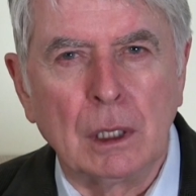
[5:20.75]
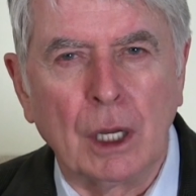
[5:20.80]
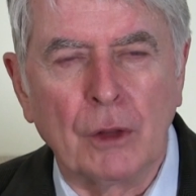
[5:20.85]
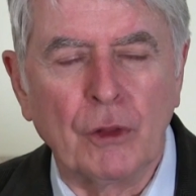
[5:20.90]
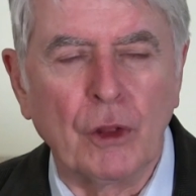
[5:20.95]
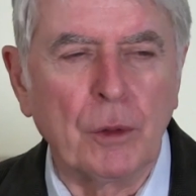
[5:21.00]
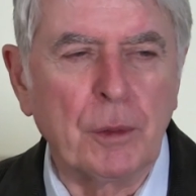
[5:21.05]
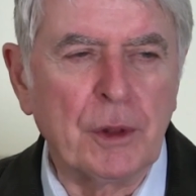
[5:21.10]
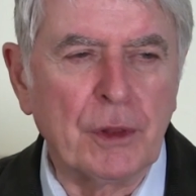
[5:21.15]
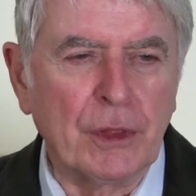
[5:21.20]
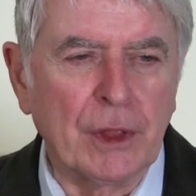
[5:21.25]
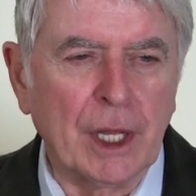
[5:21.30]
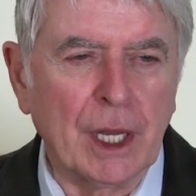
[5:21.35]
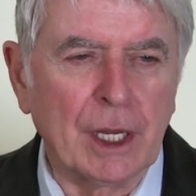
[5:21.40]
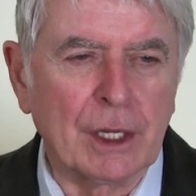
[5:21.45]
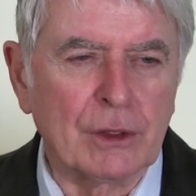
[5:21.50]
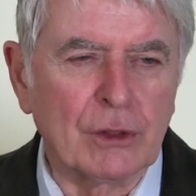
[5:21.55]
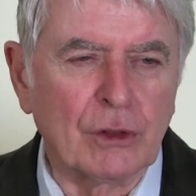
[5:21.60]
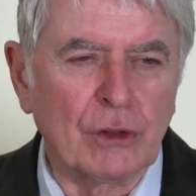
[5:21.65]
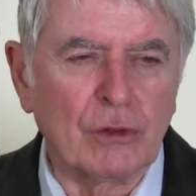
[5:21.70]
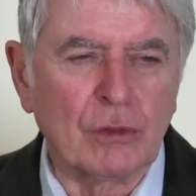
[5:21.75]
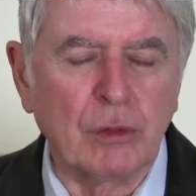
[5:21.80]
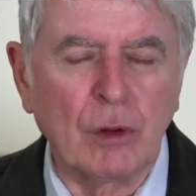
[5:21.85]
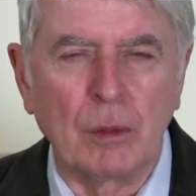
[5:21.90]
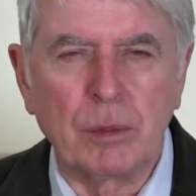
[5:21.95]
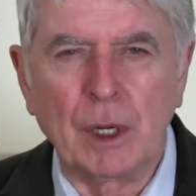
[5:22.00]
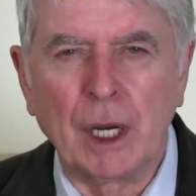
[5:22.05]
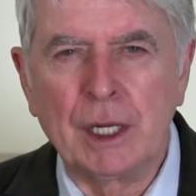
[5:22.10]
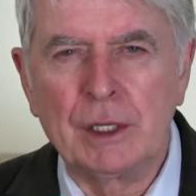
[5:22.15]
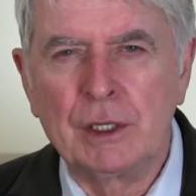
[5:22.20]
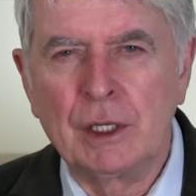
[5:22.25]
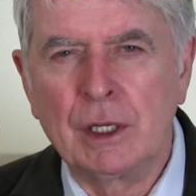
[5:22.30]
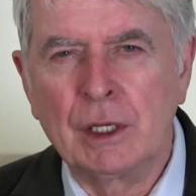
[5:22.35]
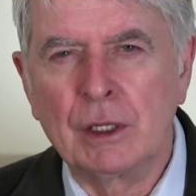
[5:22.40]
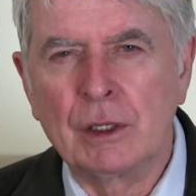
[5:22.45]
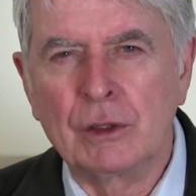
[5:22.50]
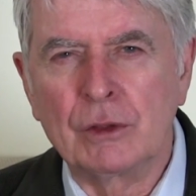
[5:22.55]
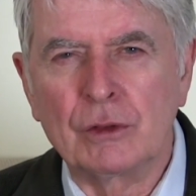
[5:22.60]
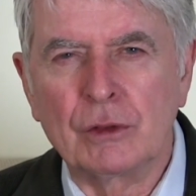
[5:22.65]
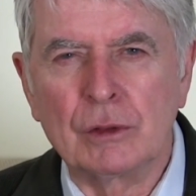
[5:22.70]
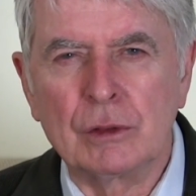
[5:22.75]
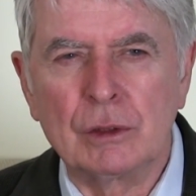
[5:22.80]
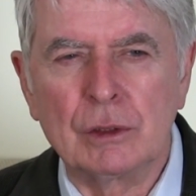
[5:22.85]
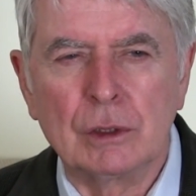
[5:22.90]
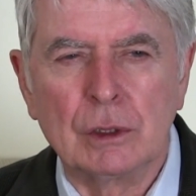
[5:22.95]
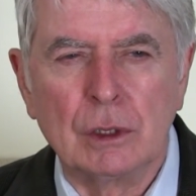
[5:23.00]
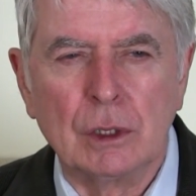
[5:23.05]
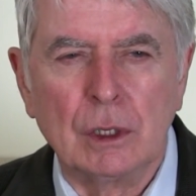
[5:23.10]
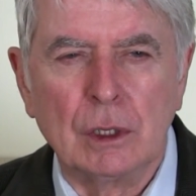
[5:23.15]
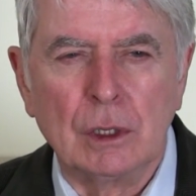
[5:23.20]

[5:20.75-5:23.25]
And they'll be there to swap ideas and